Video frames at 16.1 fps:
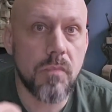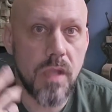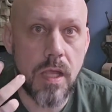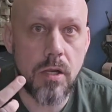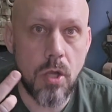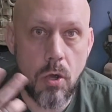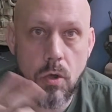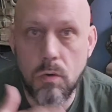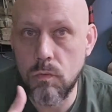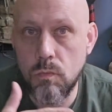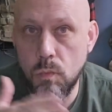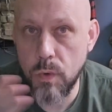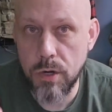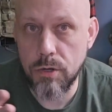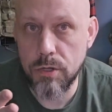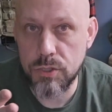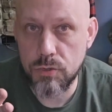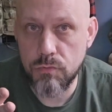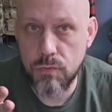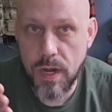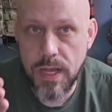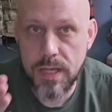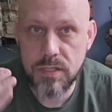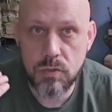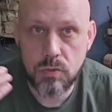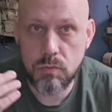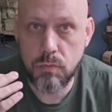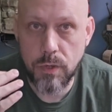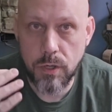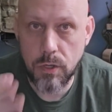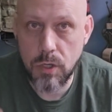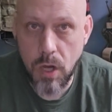they know we're in duress,
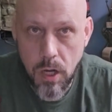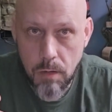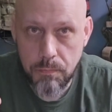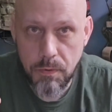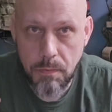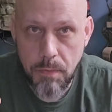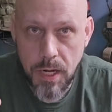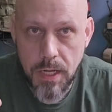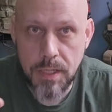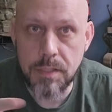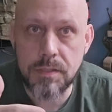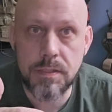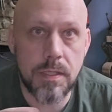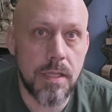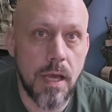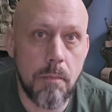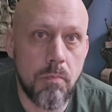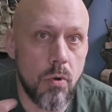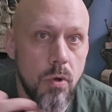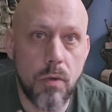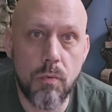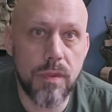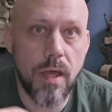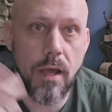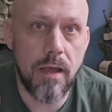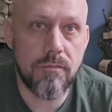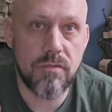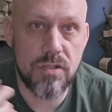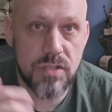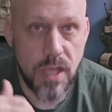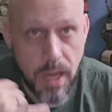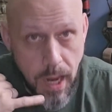we're compromised at that point without
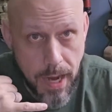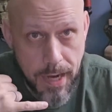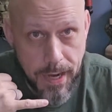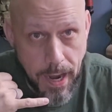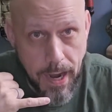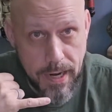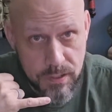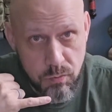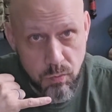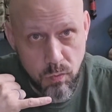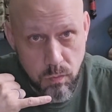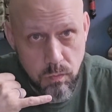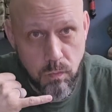having to say, hey guys,